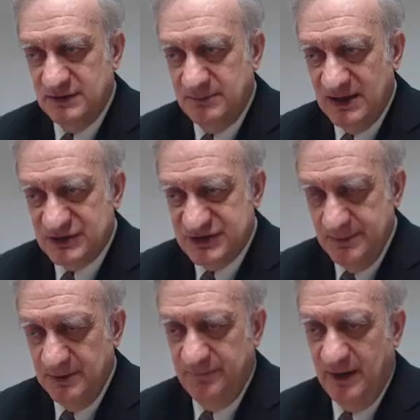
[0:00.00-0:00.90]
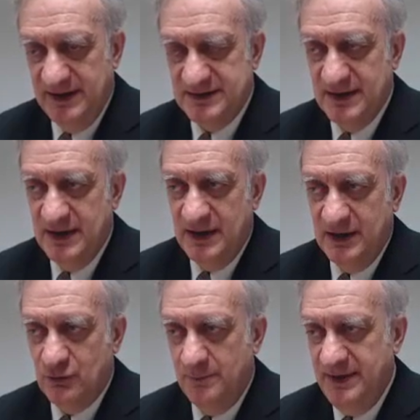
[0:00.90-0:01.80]
much simplified
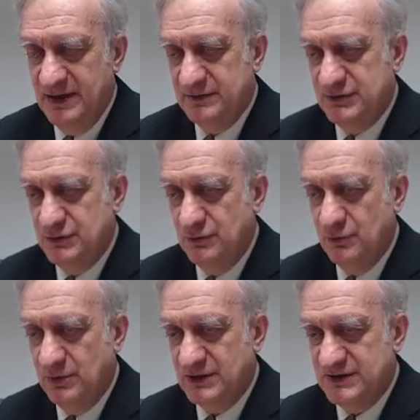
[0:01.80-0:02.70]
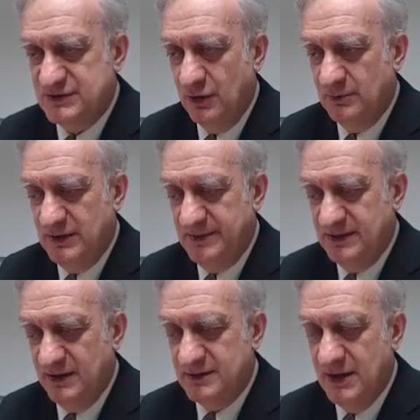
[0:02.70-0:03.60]
compared to what is normally be
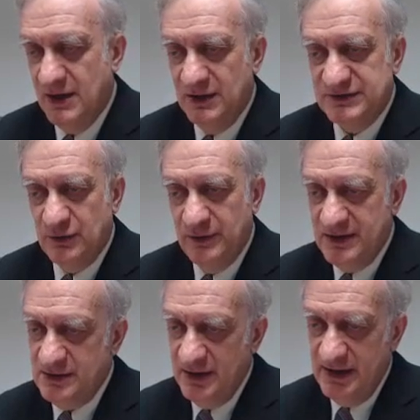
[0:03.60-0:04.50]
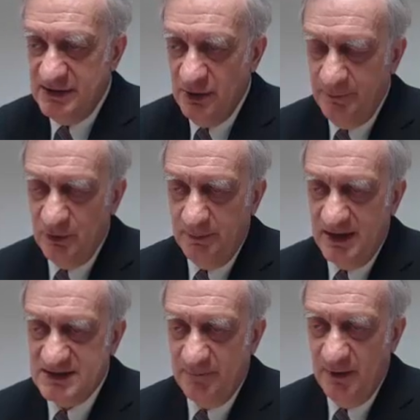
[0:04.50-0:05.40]
done. So in a typical
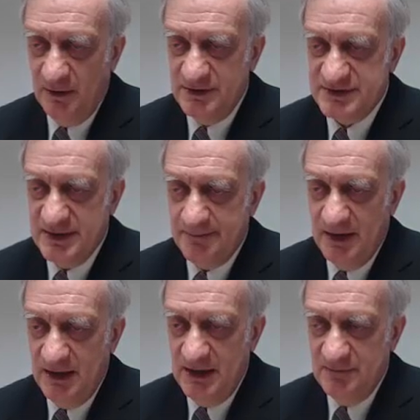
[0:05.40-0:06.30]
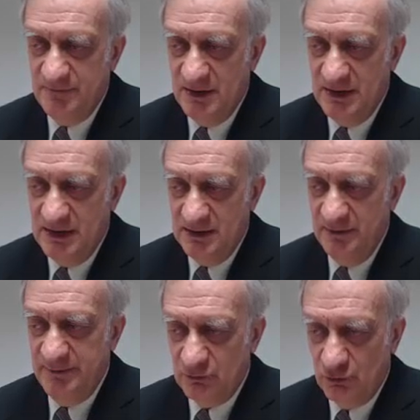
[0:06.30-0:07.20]
passive house, in the
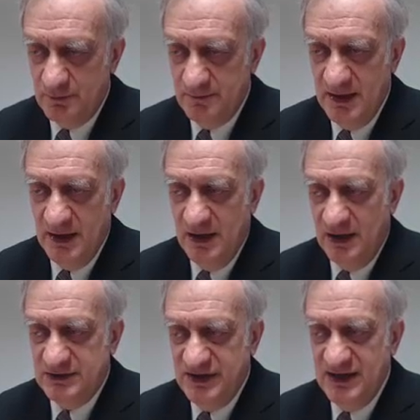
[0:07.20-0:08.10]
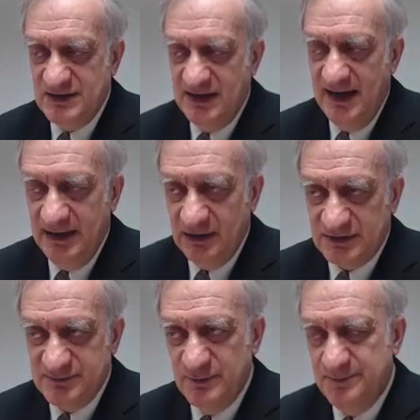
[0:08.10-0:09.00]
living room, 10
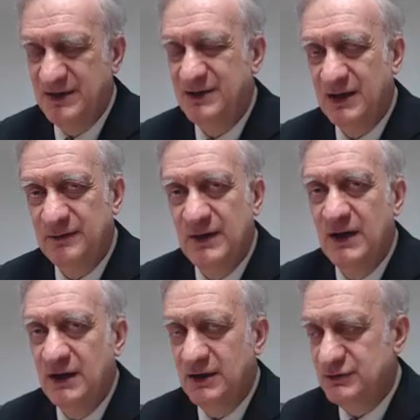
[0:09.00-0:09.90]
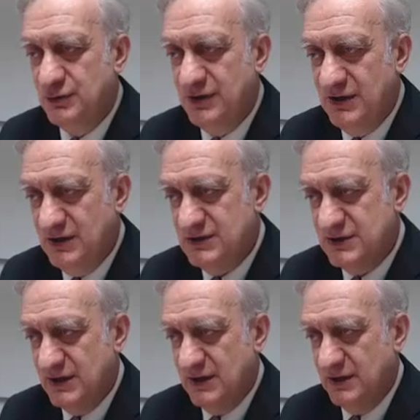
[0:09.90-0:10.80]
candles would be enough to
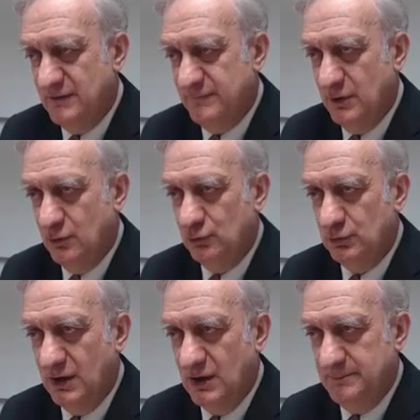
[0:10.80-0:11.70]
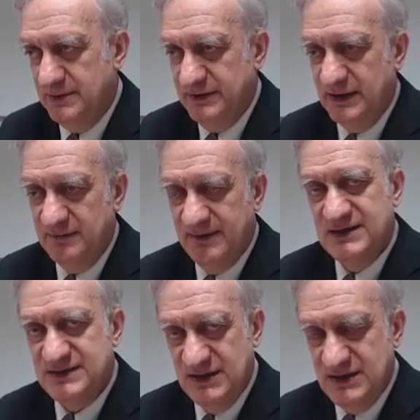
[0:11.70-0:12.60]
heat the whole building, and that
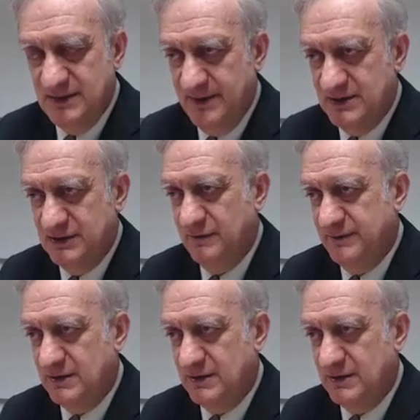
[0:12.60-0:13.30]
is independent of the